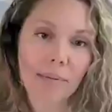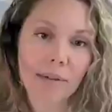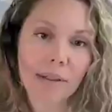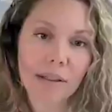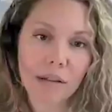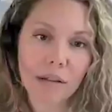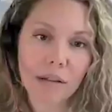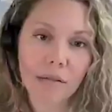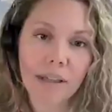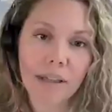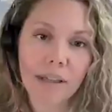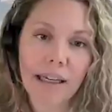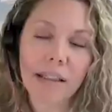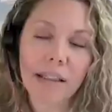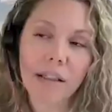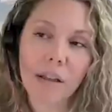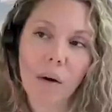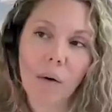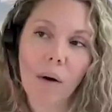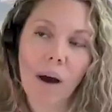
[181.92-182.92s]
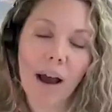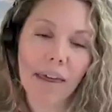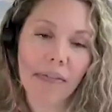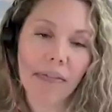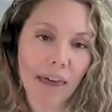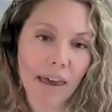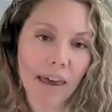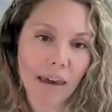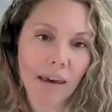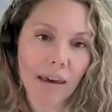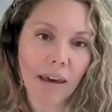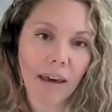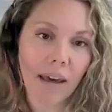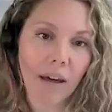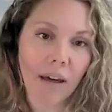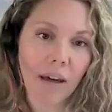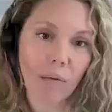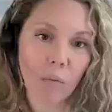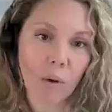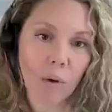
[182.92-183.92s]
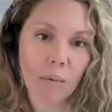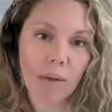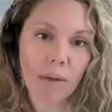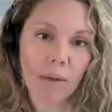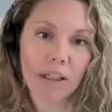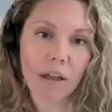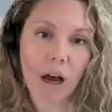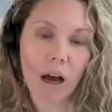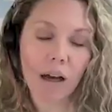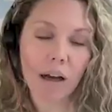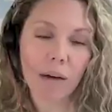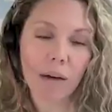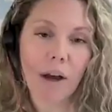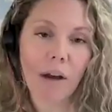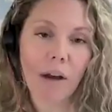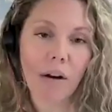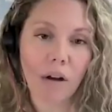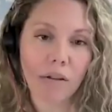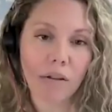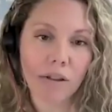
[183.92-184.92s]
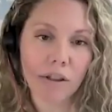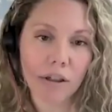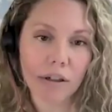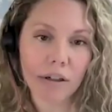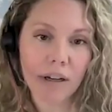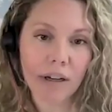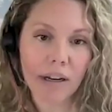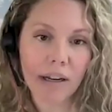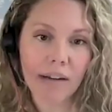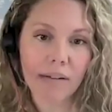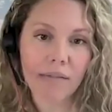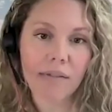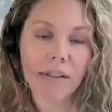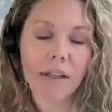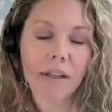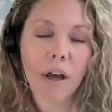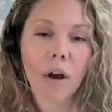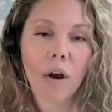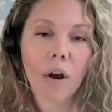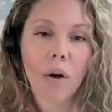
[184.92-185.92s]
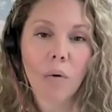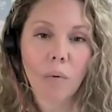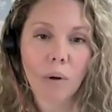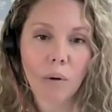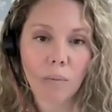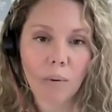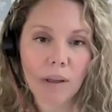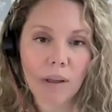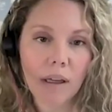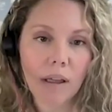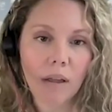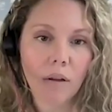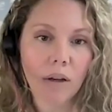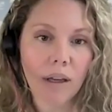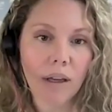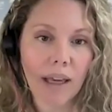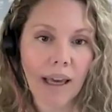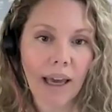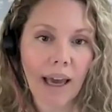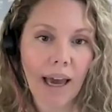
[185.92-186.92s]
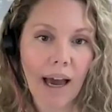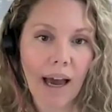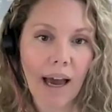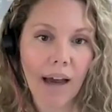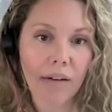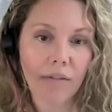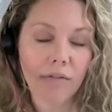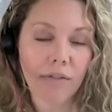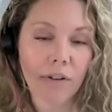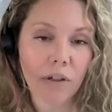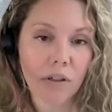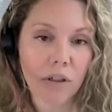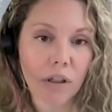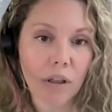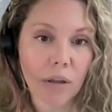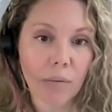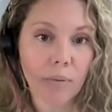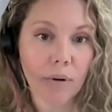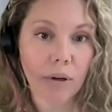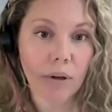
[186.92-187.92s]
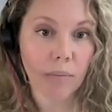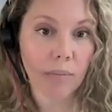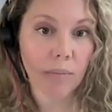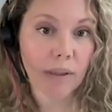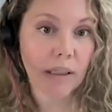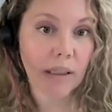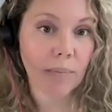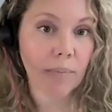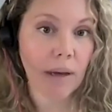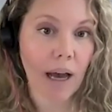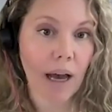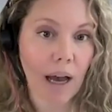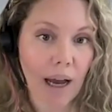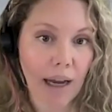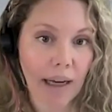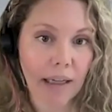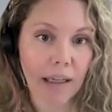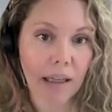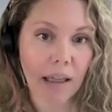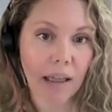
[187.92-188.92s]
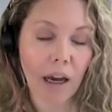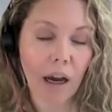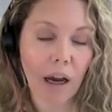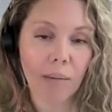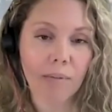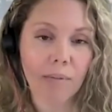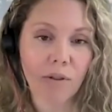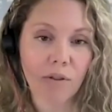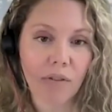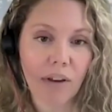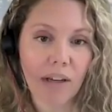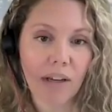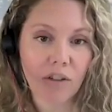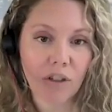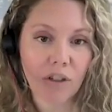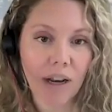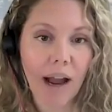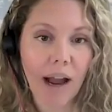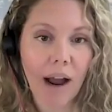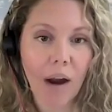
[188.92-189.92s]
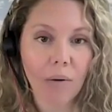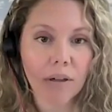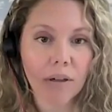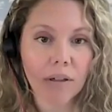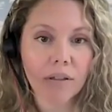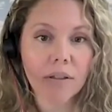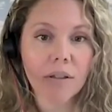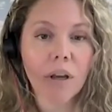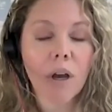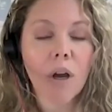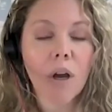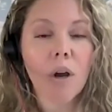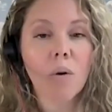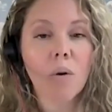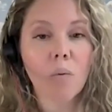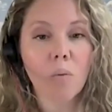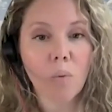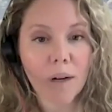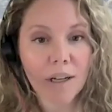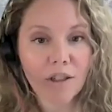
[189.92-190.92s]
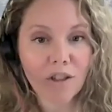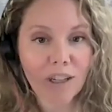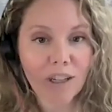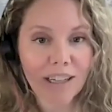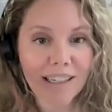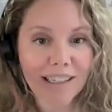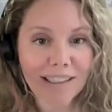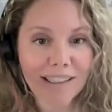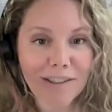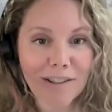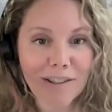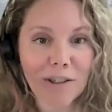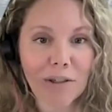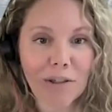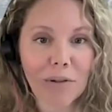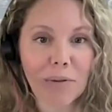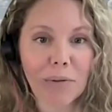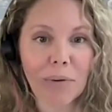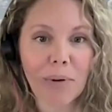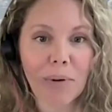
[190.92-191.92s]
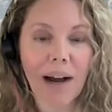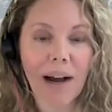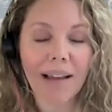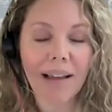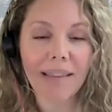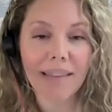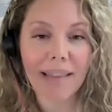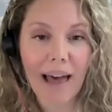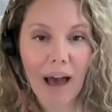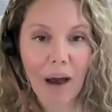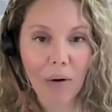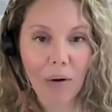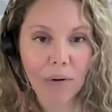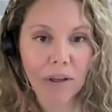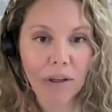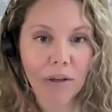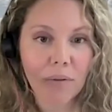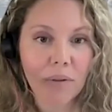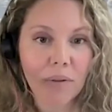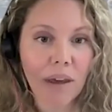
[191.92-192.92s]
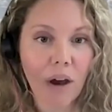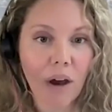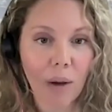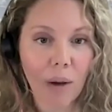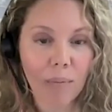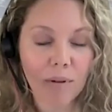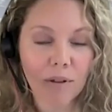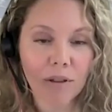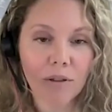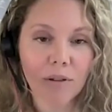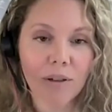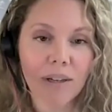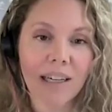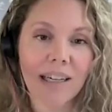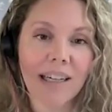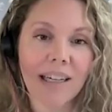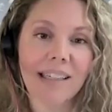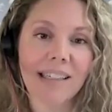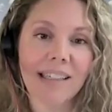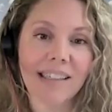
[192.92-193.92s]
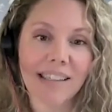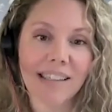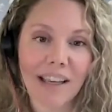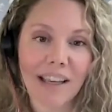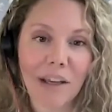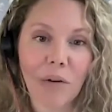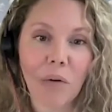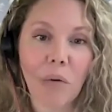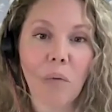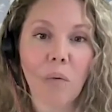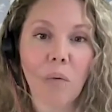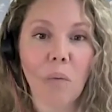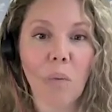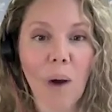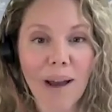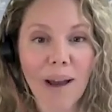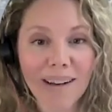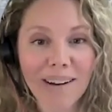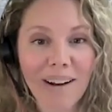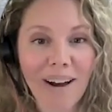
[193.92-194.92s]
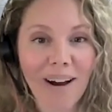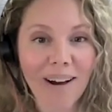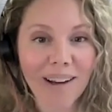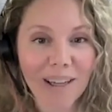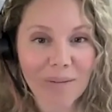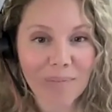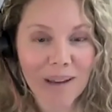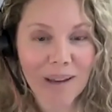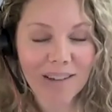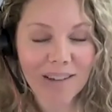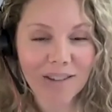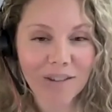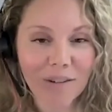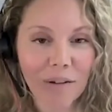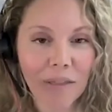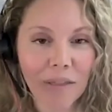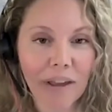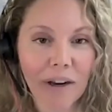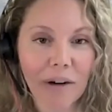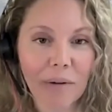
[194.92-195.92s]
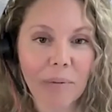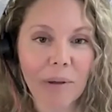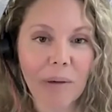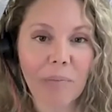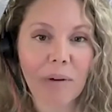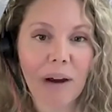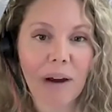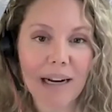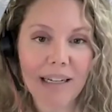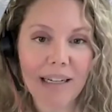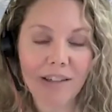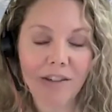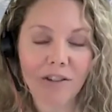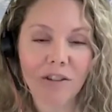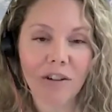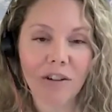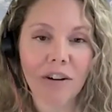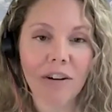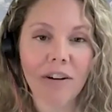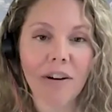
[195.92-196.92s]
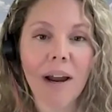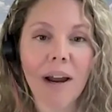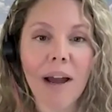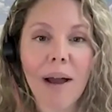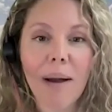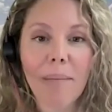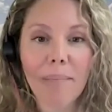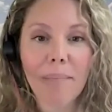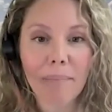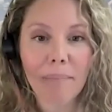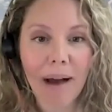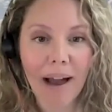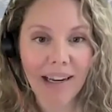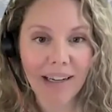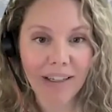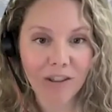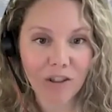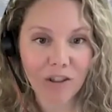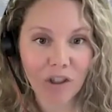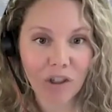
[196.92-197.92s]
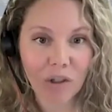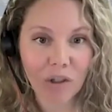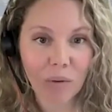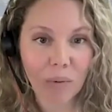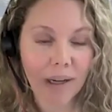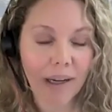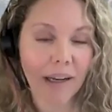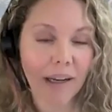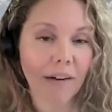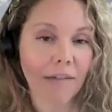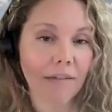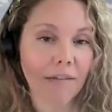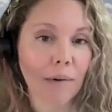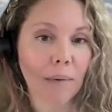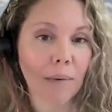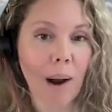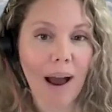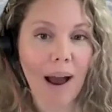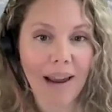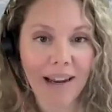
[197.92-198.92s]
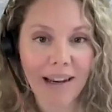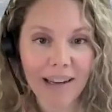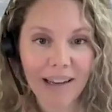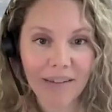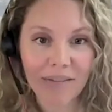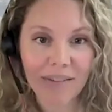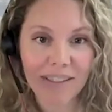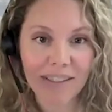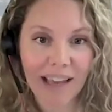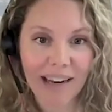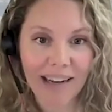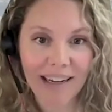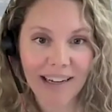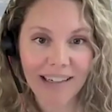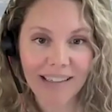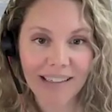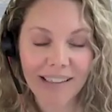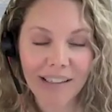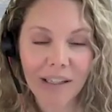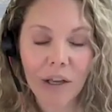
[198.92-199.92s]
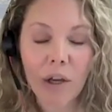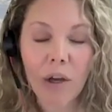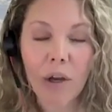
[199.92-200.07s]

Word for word: absolutely. So I think eh, when we talk about alternatives, we're really looking at first the purpose behind the observation hours, which is to allow you the opportunity to see what an occupational therapy practitioner might do in a variety of settings.